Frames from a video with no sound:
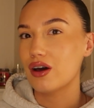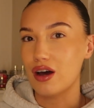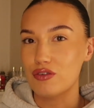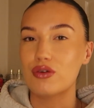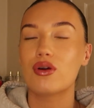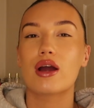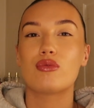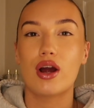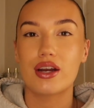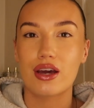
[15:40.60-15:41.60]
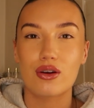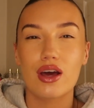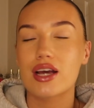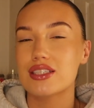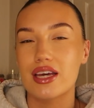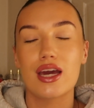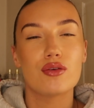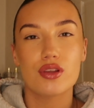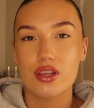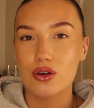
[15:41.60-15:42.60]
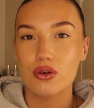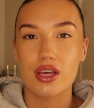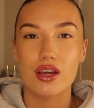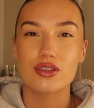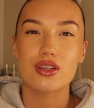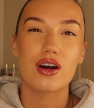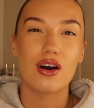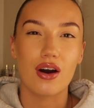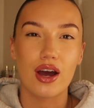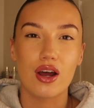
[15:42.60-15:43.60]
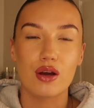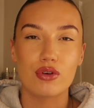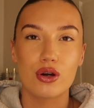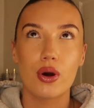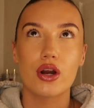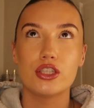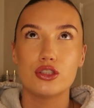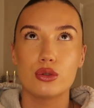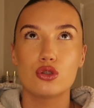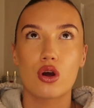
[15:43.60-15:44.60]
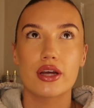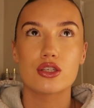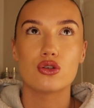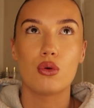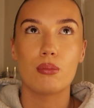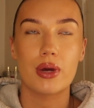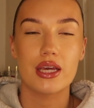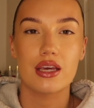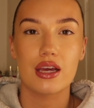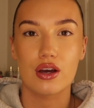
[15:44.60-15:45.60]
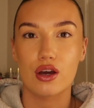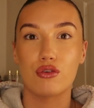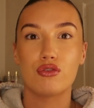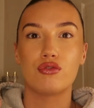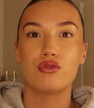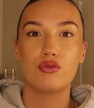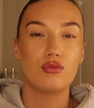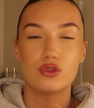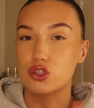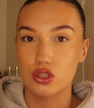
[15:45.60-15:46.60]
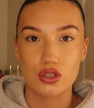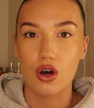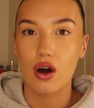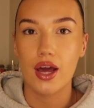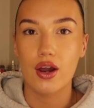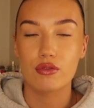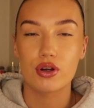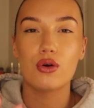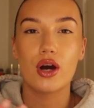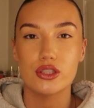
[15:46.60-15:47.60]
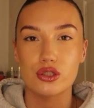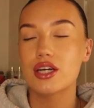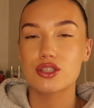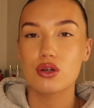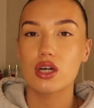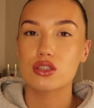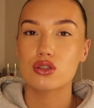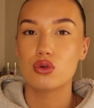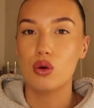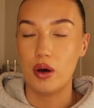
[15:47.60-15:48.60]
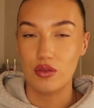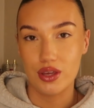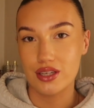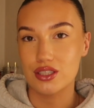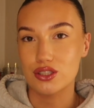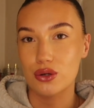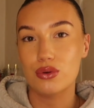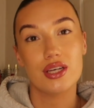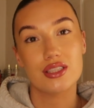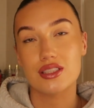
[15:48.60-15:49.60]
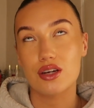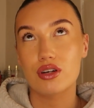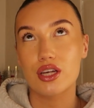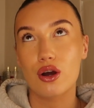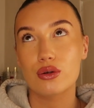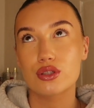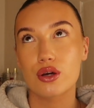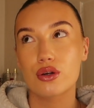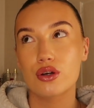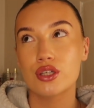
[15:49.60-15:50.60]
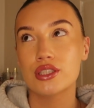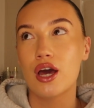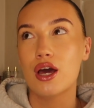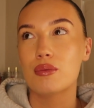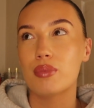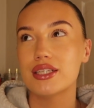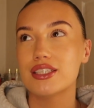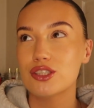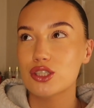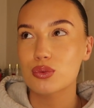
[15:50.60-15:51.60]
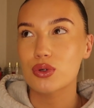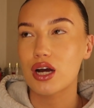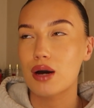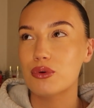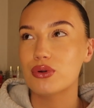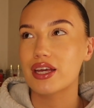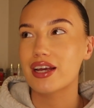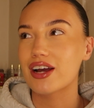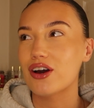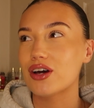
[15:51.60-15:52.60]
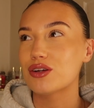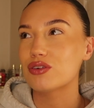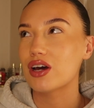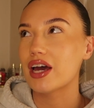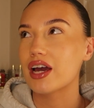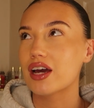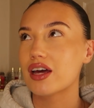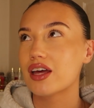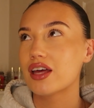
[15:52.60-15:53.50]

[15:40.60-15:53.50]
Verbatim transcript: I feel like right now, like I say, everything on here is like a highlight reel, and I do try to not make it like a just a highlight reel. I, I do like to talk about things that don't necessarily go so good, but I did just want to come on here and kind of like,